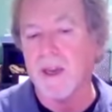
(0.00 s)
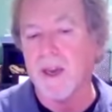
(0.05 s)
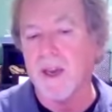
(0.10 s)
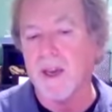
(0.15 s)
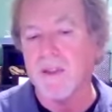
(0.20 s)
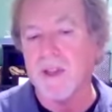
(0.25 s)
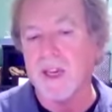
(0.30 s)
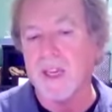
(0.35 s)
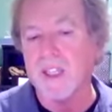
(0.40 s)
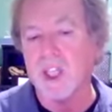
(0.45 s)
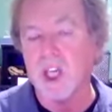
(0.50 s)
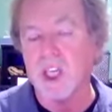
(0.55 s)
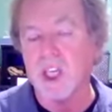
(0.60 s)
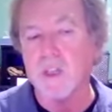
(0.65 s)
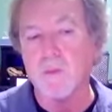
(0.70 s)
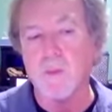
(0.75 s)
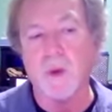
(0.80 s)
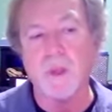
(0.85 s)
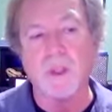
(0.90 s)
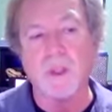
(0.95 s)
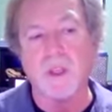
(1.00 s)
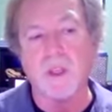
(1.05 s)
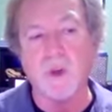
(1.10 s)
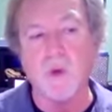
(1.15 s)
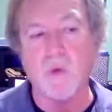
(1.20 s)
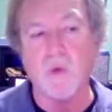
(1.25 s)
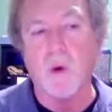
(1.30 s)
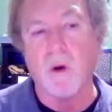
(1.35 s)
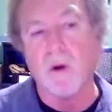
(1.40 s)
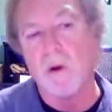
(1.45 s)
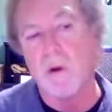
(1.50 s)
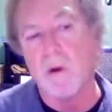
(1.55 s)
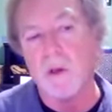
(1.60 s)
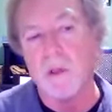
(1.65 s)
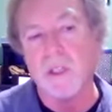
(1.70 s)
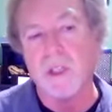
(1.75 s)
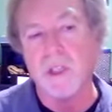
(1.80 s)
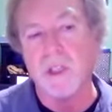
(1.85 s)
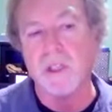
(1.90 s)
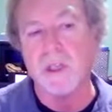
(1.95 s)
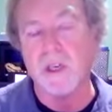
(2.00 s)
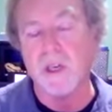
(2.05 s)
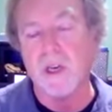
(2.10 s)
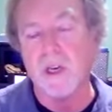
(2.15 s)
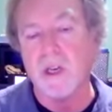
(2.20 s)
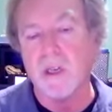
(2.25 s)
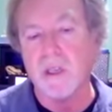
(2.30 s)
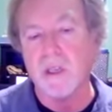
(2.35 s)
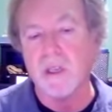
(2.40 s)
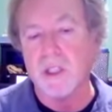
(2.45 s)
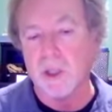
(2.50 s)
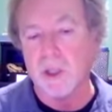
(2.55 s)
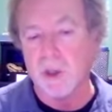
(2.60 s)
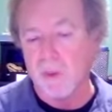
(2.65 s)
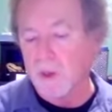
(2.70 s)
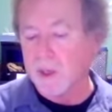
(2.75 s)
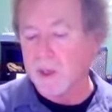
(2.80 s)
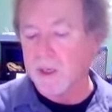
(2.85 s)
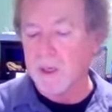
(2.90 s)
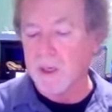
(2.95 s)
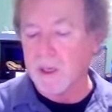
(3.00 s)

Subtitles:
And they just put the new words to it.